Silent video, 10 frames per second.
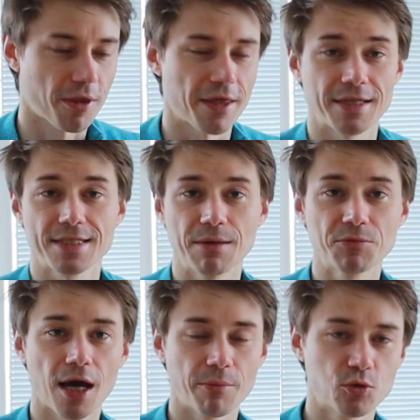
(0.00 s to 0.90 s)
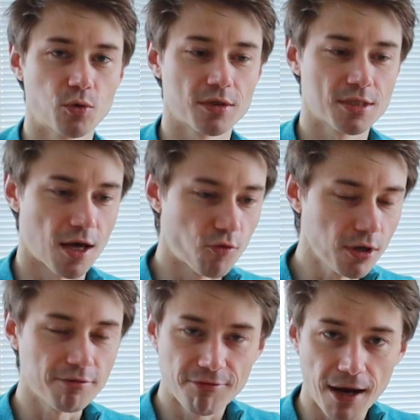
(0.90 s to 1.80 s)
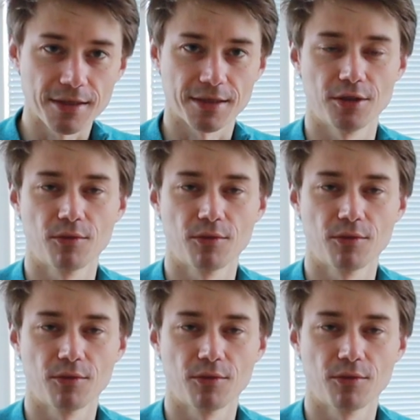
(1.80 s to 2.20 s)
but at the same time, it was really fun,